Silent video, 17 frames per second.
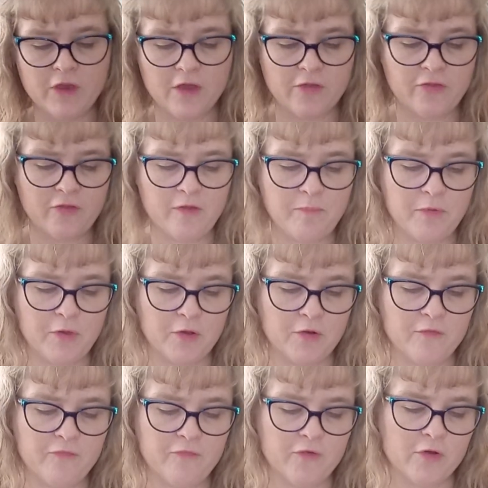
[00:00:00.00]
the Good and the
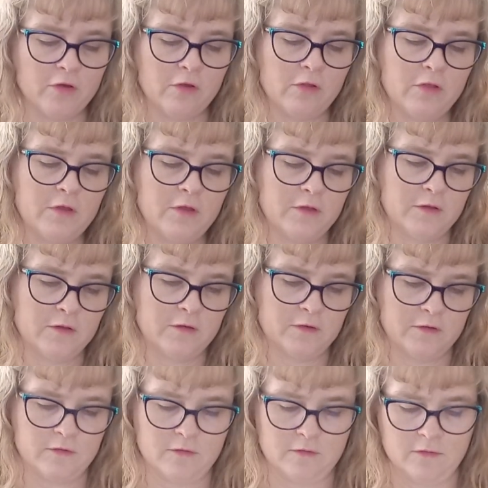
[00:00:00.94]
Beautiful
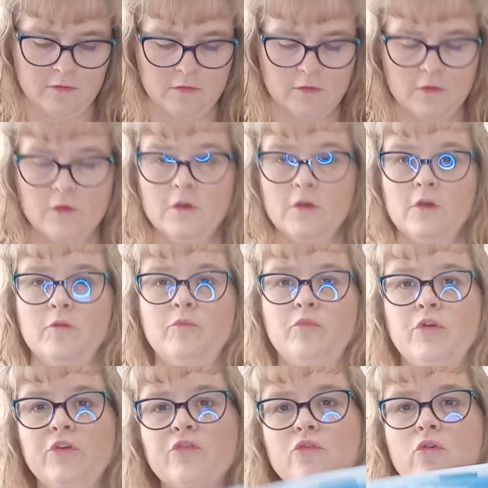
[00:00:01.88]

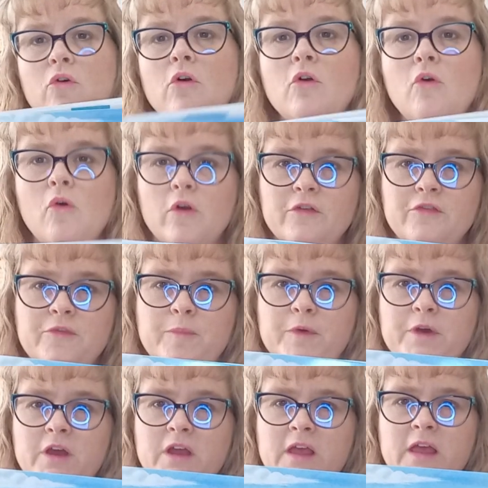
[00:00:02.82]
preschool course
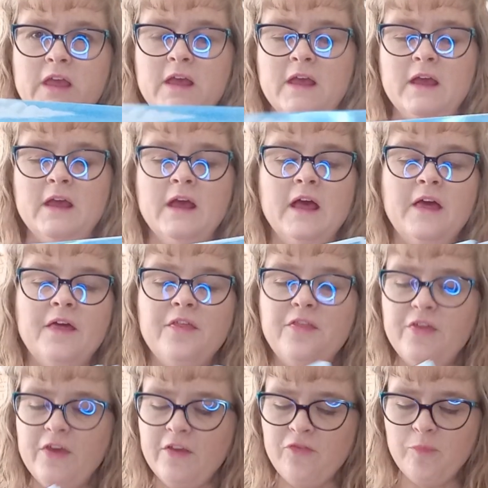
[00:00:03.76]
book.
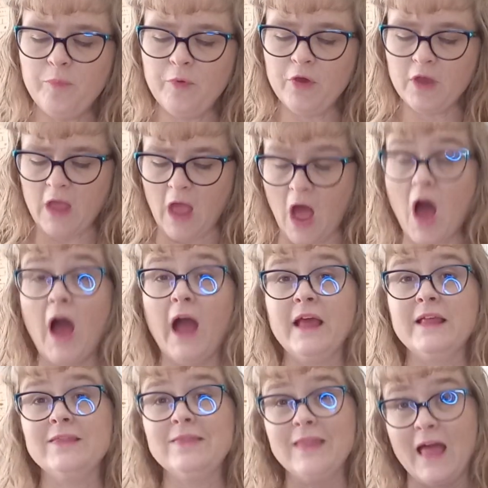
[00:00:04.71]
This book,
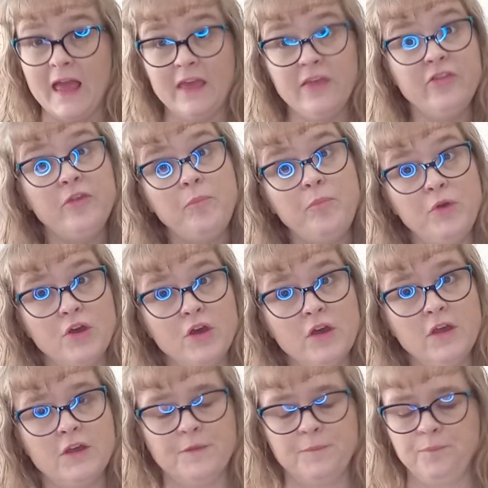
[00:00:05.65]
I like the
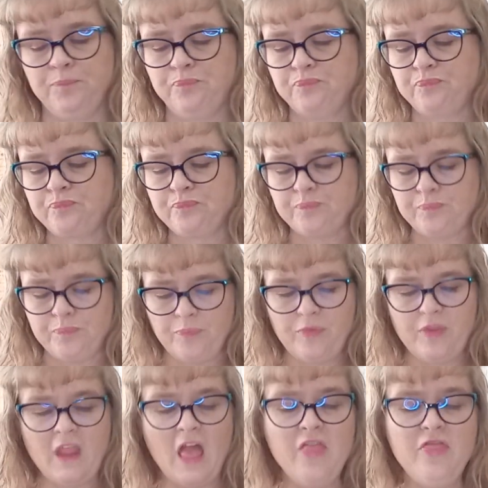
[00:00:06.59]

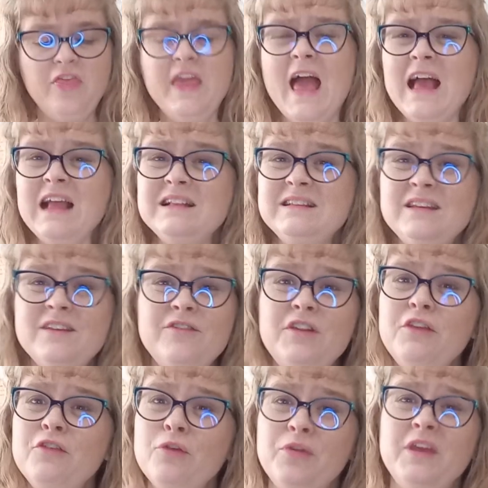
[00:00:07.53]
book. The
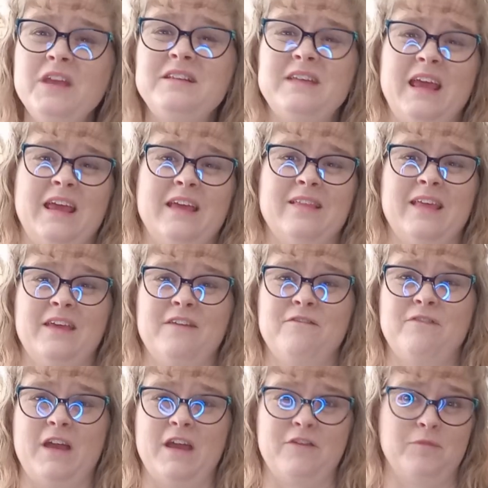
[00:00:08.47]
activities only take like
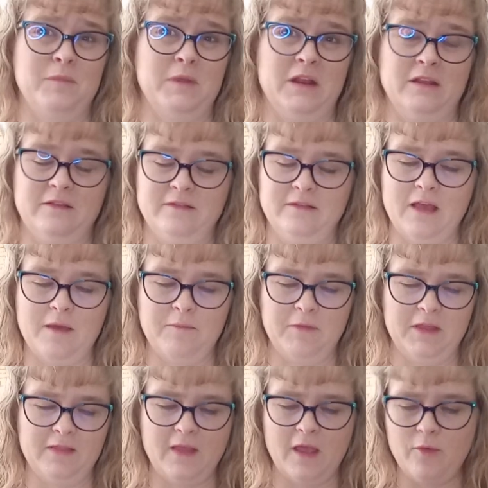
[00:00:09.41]
5 minutes. I
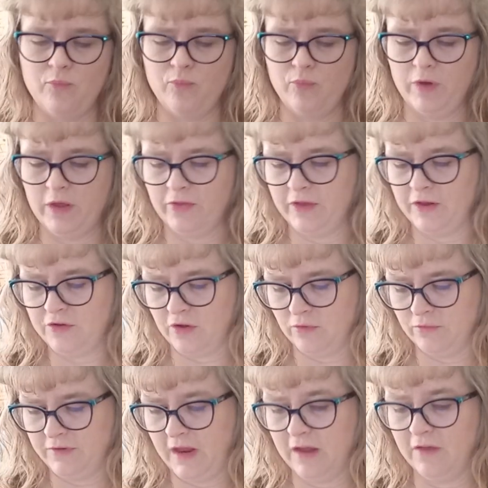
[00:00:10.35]
mean, they really
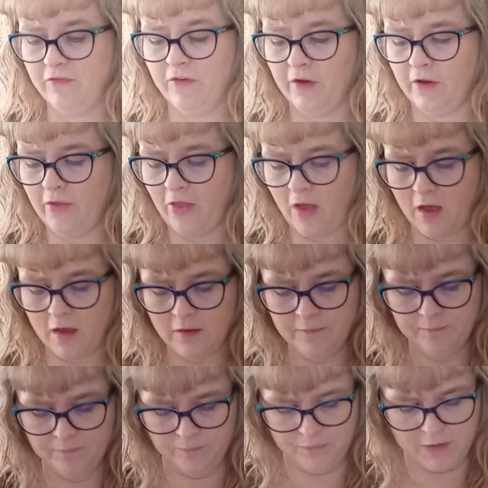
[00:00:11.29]
don't take very
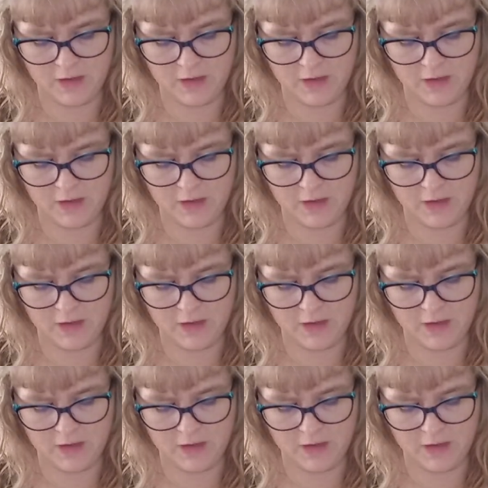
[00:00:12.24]
long.